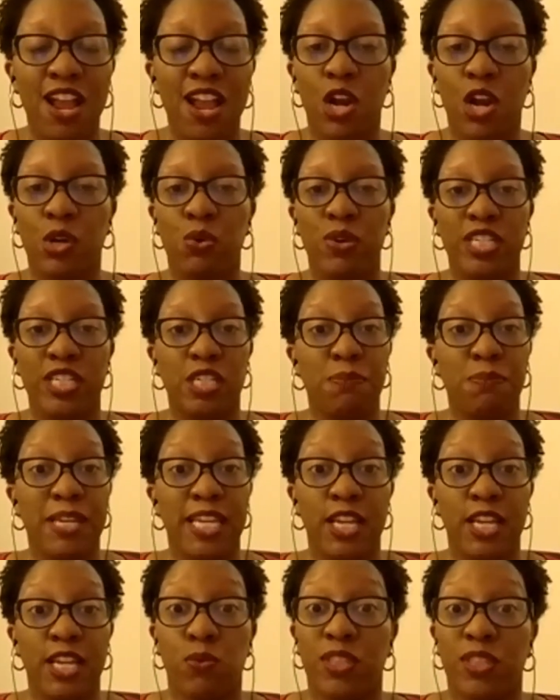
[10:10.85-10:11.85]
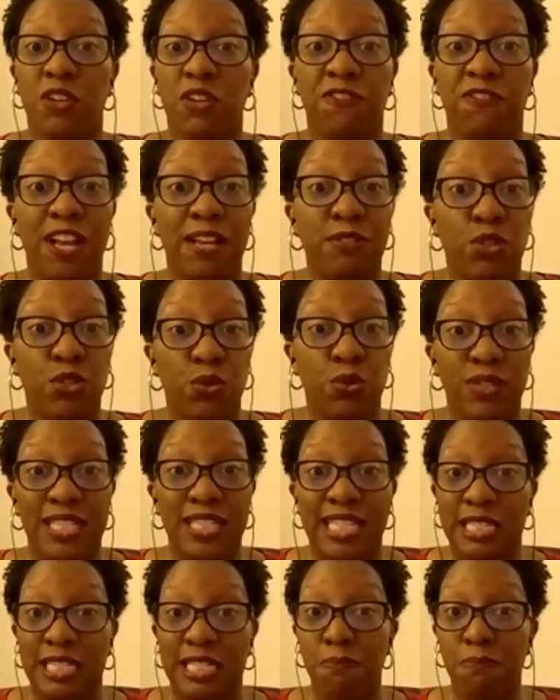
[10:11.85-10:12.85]
are going to be, or what their 5 stories
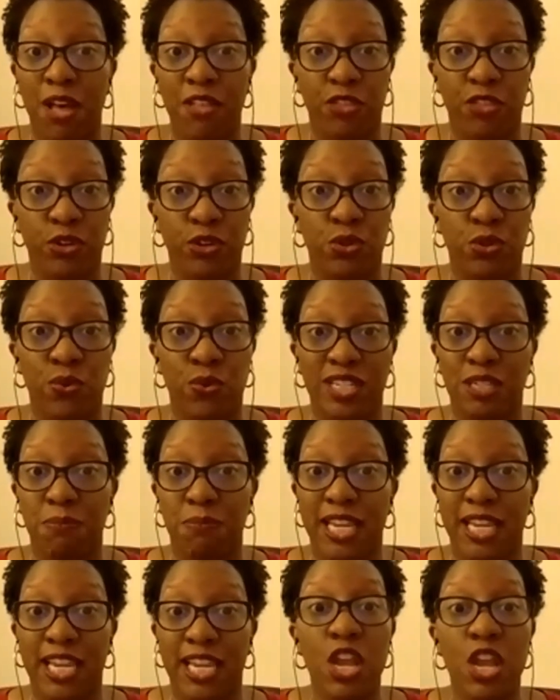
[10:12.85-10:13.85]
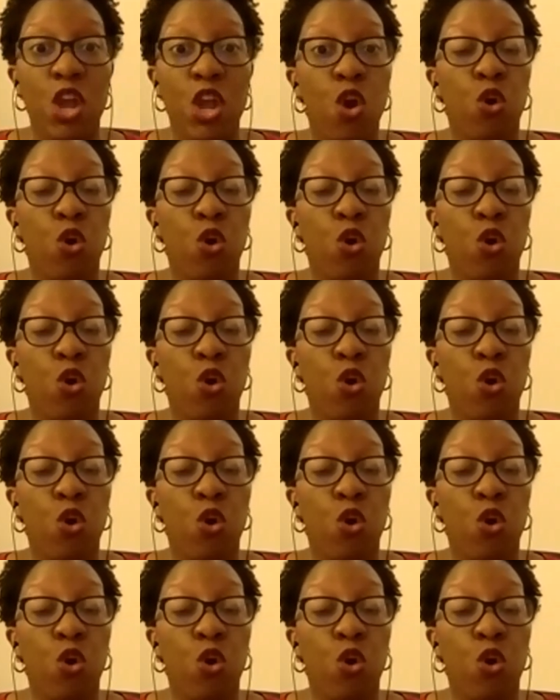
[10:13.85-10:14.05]
this month are going to be,